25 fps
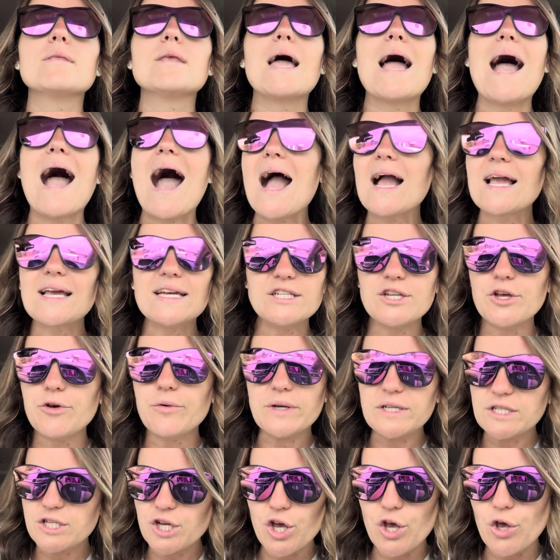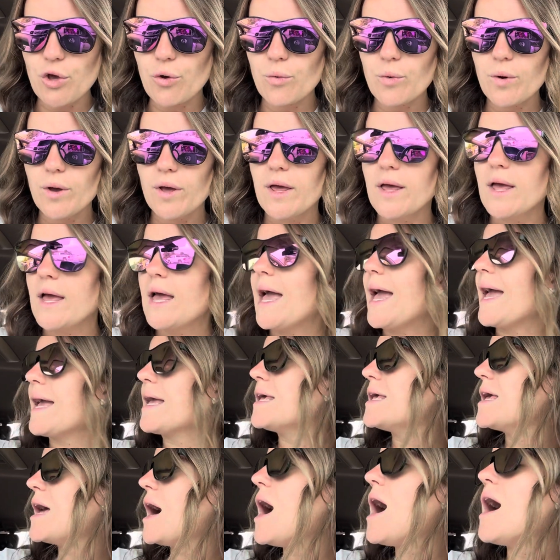I can do it too.
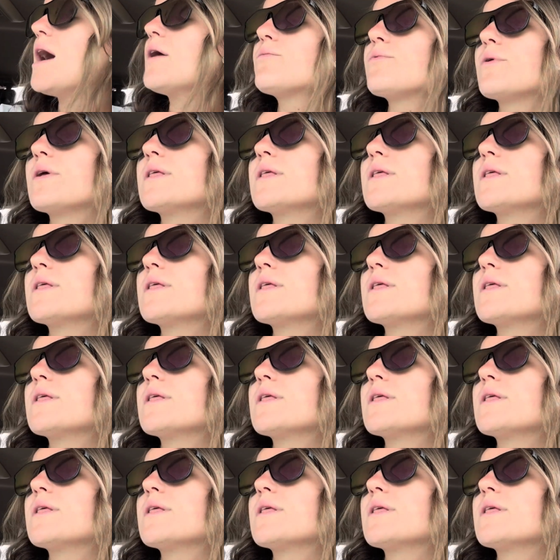And God